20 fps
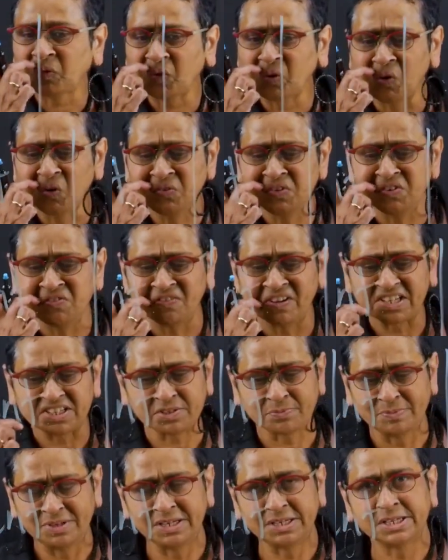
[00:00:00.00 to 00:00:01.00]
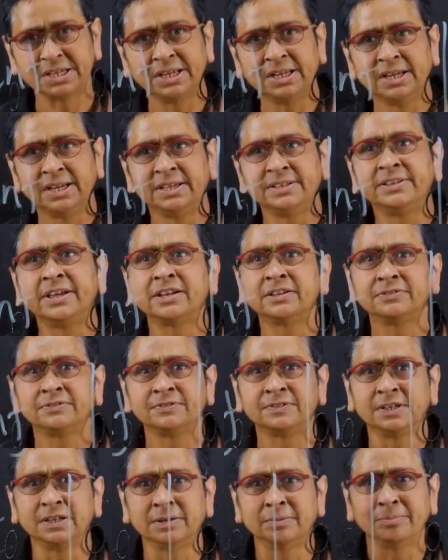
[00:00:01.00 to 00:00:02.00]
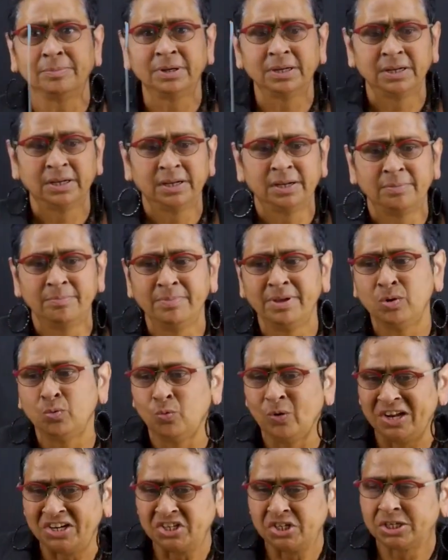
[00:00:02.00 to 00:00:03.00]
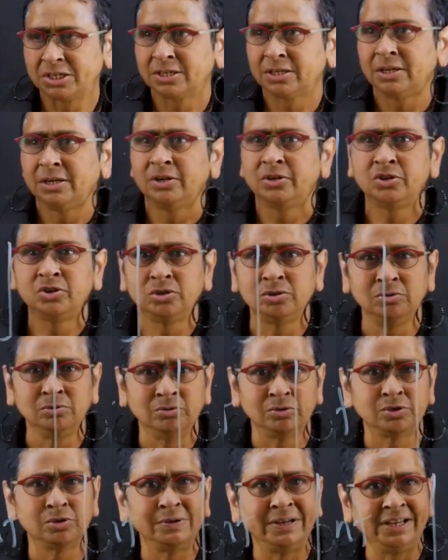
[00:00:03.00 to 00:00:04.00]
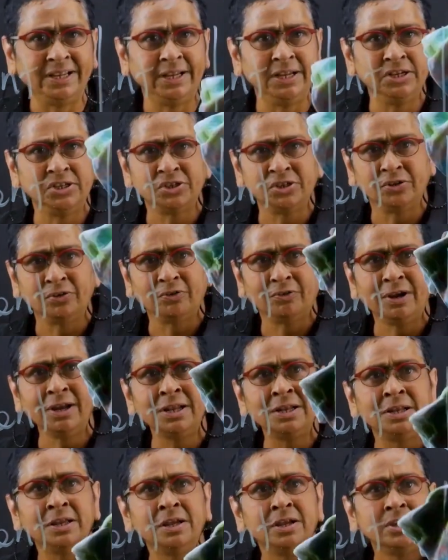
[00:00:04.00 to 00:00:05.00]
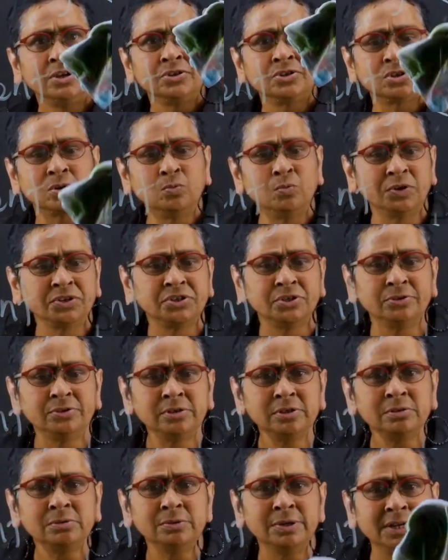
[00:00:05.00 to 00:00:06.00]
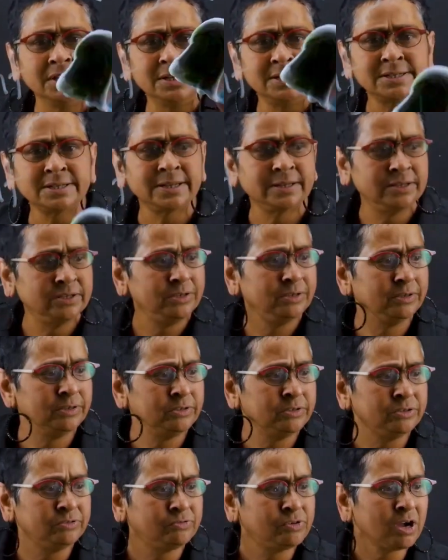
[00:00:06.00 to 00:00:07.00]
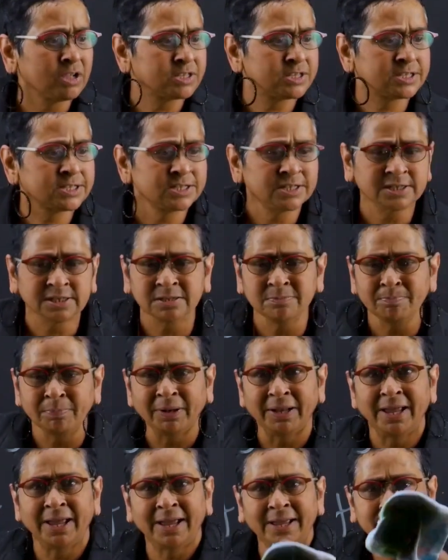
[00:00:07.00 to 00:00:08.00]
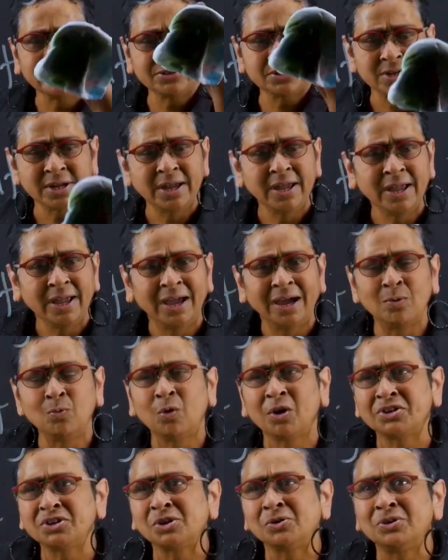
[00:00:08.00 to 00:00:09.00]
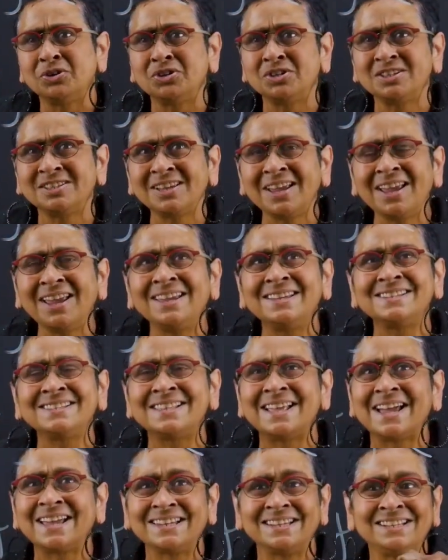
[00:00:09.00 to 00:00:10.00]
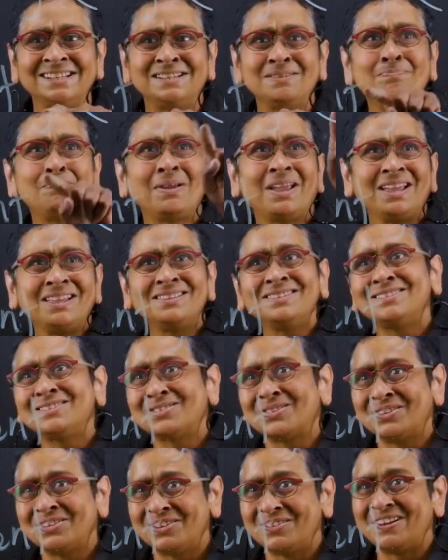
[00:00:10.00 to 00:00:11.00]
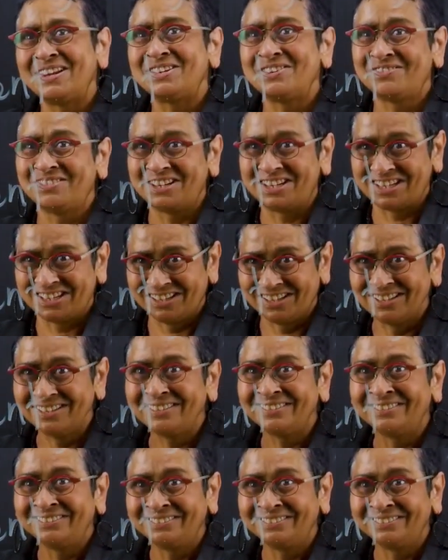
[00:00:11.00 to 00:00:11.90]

of investment that a firm may wish to engage in, right? So what you do is you've got certain plans, and what you're going to say is that it depends on the rate of return,